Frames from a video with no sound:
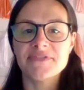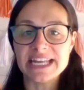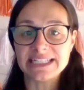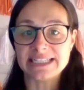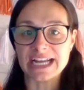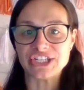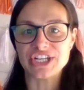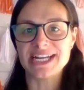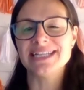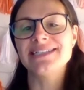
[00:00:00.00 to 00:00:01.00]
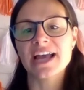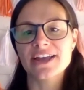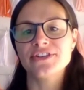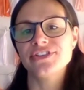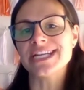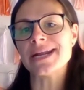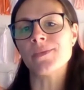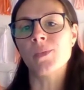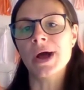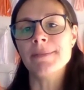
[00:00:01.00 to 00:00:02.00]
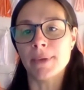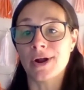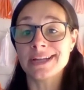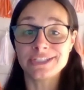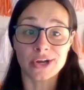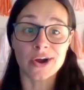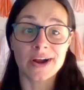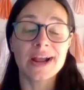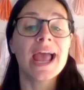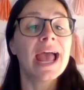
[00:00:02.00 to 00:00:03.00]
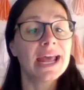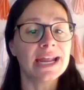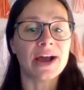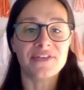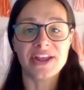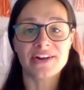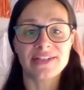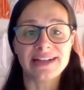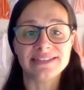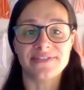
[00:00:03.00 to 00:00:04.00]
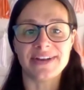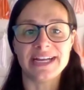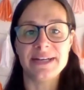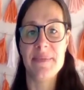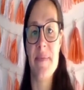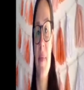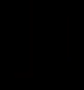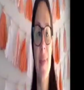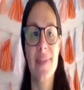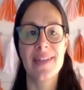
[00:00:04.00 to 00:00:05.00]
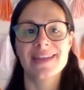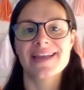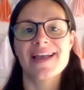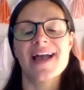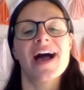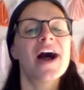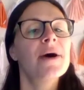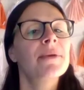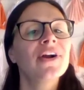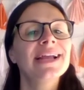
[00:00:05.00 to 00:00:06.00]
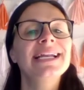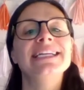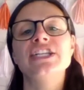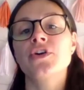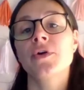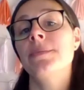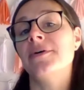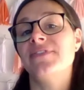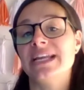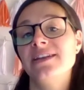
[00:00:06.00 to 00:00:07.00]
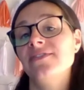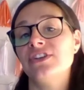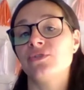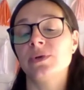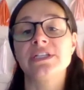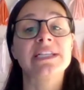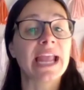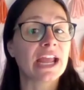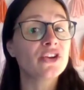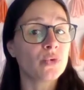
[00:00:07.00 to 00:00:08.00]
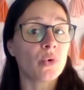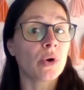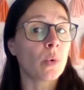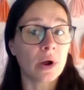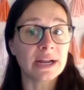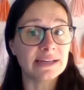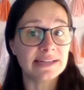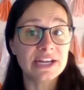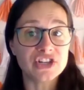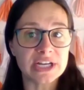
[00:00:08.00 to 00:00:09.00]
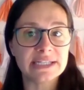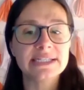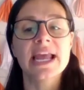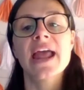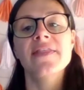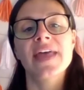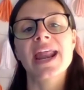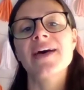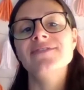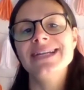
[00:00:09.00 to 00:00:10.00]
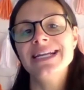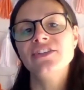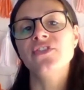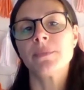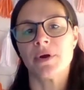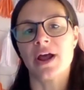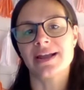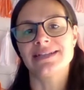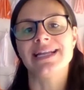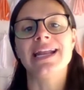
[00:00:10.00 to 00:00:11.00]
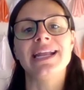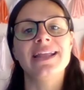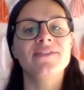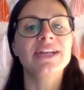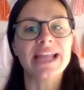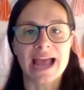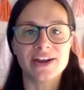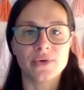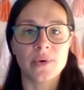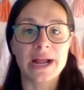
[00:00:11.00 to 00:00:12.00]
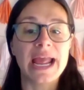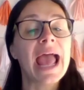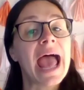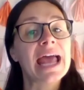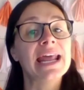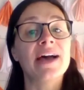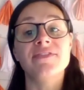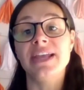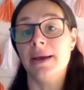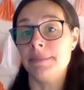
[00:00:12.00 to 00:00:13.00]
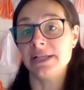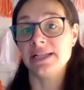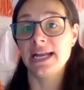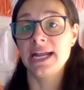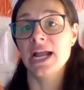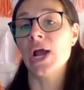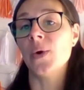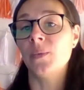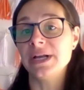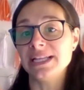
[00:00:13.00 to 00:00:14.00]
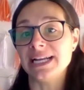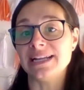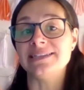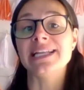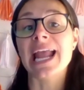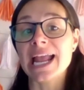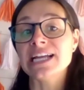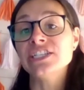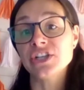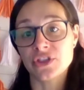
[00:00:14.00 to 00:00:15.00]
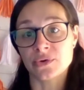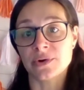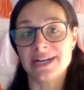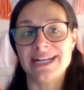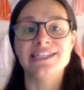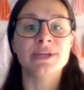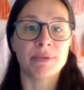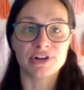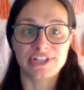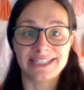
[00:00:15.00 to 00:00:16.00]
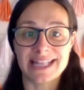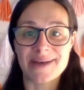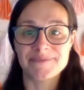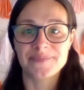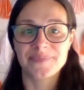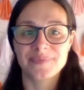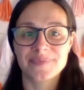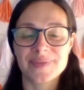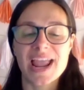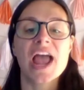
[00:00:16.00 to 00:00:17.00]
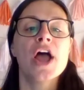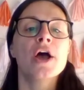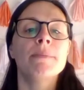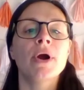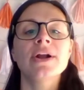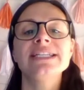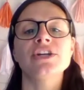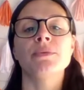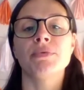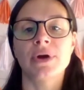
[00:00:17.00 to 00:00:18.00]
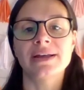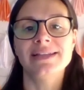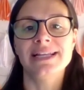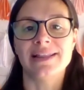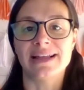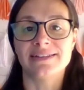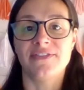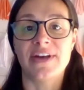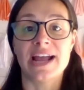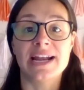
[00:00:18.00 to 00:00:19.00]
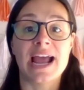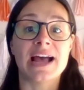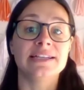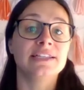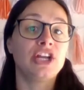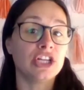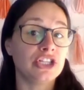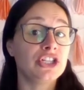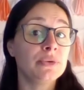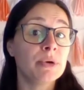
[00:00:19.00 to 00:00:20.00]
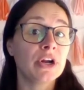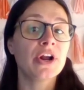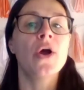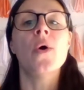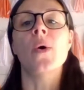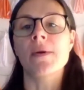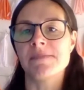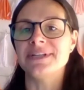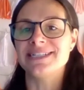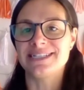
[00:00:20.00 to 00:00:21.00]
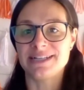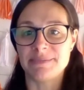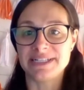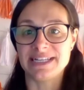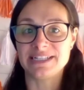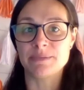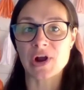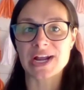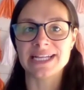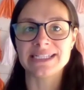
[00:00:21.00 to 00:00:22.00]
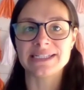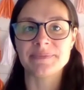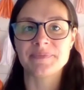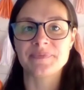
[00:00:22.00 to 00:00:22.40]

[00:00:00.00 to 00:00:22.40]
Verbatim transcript: of this section is to understand what markets are and how they are classified. A market is a group of individuals and or organizations that have needs for products in a given category and have the ability, willingness, and authority to purchase them. Markets are broadly classified as consumer or business to business markets.